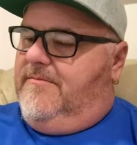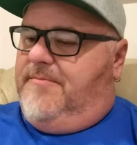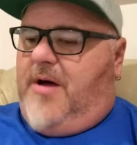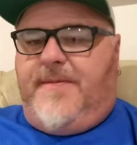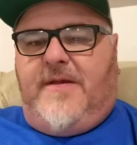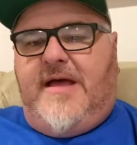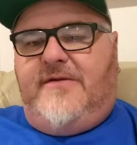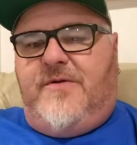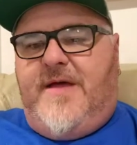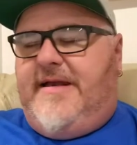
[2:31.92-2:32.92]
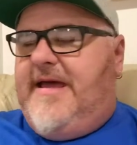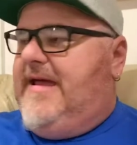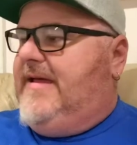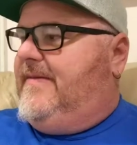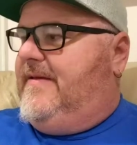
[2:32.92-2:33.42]
bought the laser that
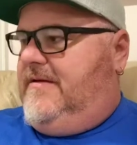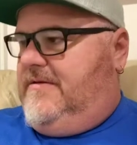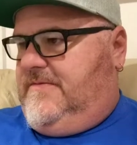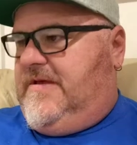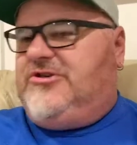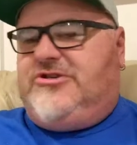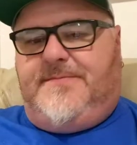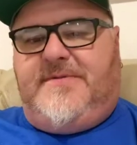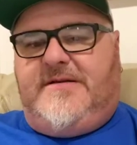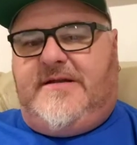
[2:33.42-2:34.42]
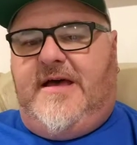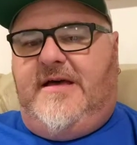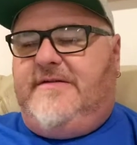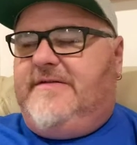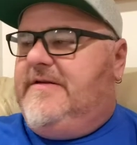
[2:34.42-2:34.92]
day. They shipped it to
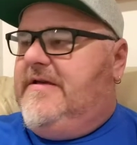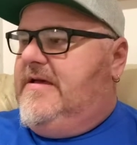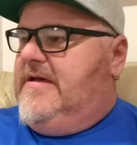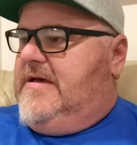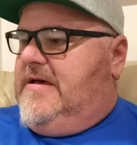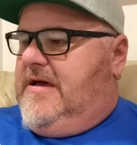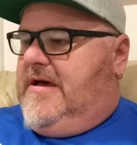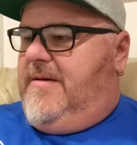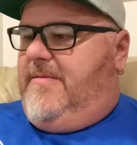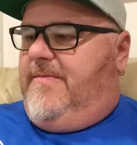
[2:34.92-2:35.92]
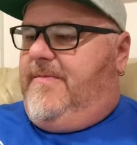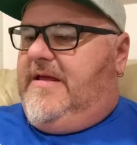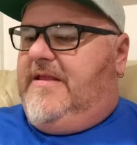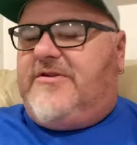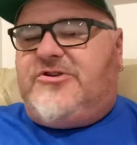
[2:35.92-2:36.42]
us.
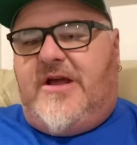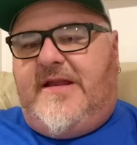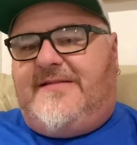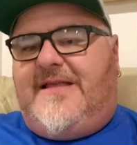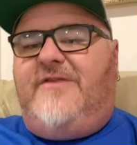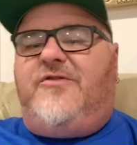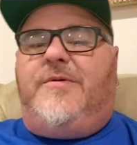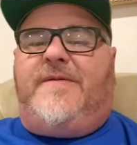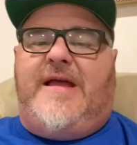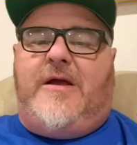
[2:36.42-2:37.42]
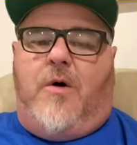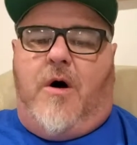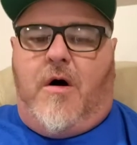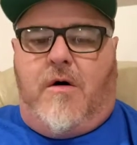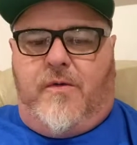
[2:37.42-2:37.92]
It is a Chinese laser, but they go
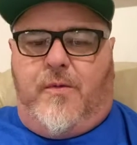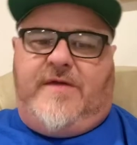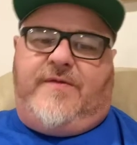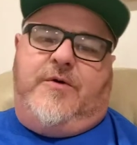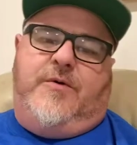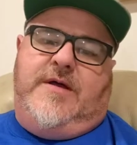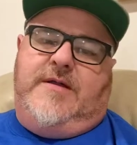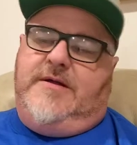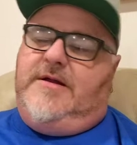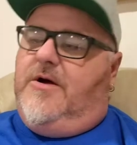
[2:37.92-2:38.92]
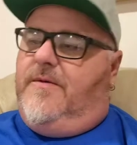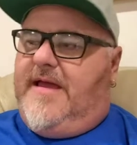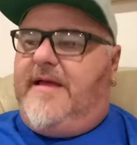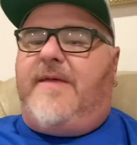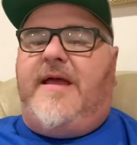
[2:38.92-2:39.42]
all the way through it.
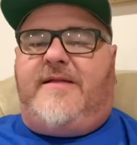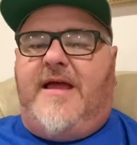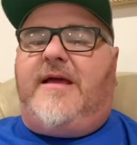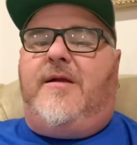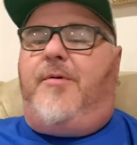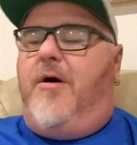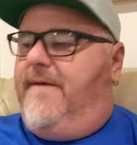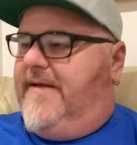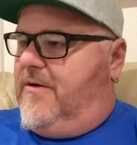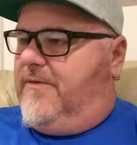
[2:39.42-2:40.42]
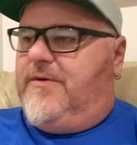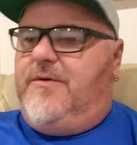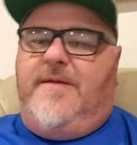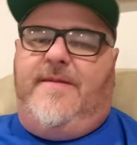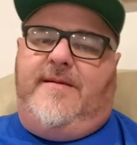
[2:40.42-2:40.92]
They take it apart. They go
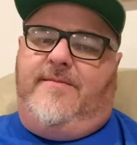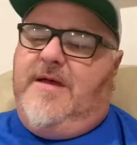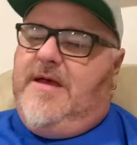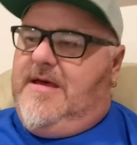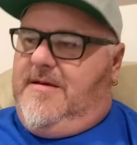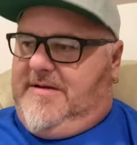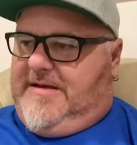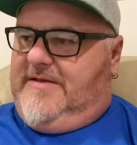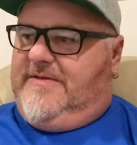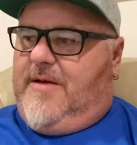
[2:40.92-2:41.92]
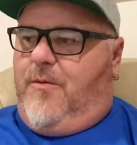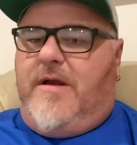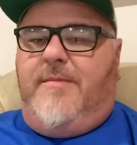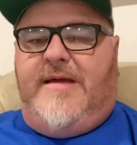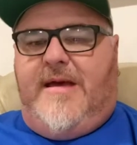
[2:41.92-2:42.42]
through it. Because they
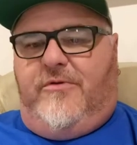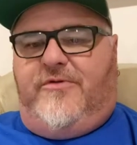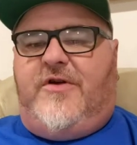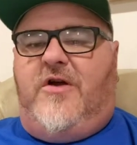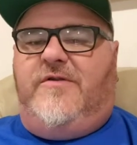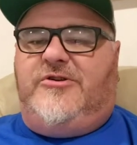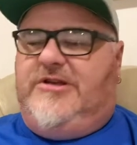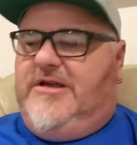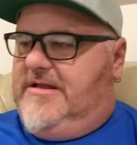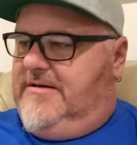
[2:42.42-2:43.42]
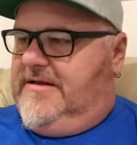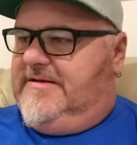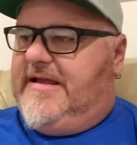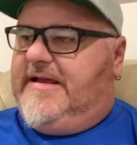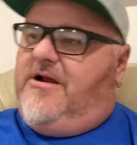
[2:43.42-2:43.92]
want to be able to service you and
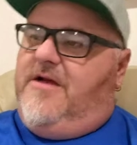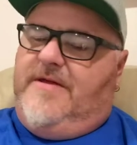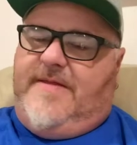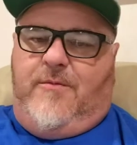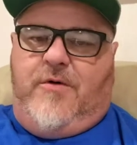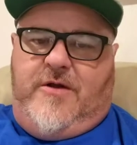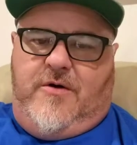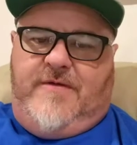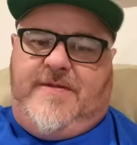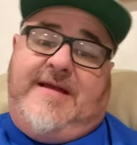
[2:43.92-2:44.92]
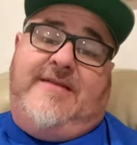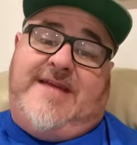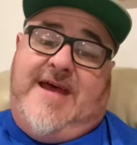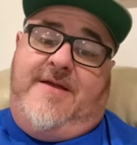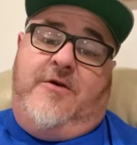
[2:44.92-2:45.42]
take care of you. They want to know everything
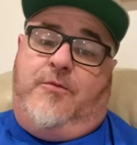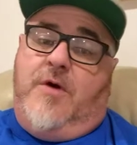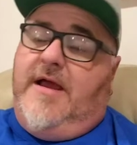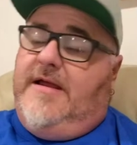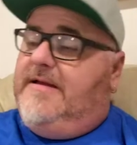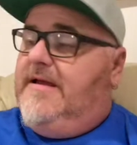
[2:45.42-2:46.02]
inside there's right.